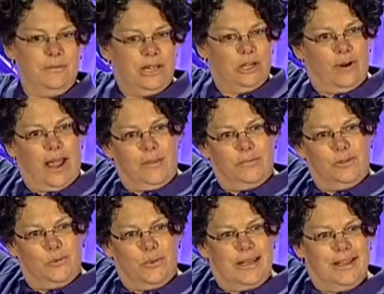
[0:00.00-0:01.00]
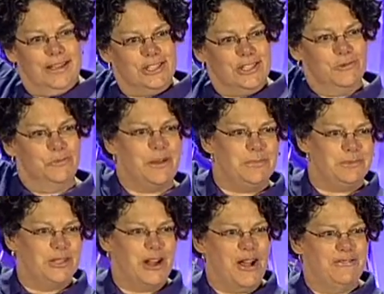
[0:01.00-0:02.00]
me grabbed her wig and she
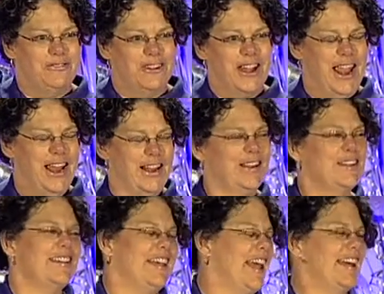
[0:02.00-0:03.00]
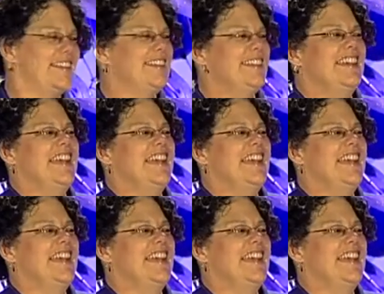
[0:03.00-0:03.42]
ripped it off her head.